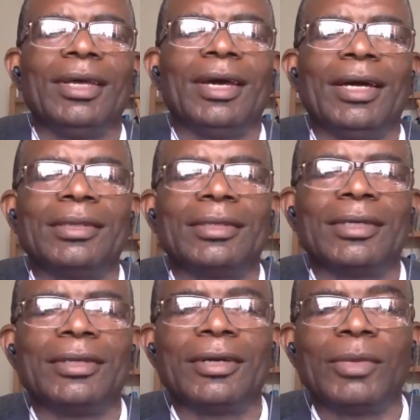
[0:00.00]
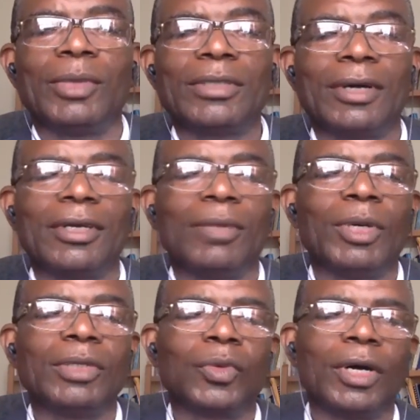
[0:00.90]
and they're going to be talking
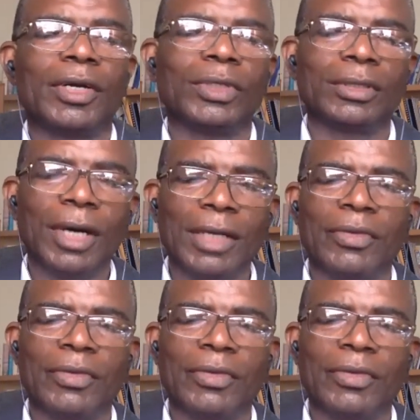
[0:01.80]
about walking with God.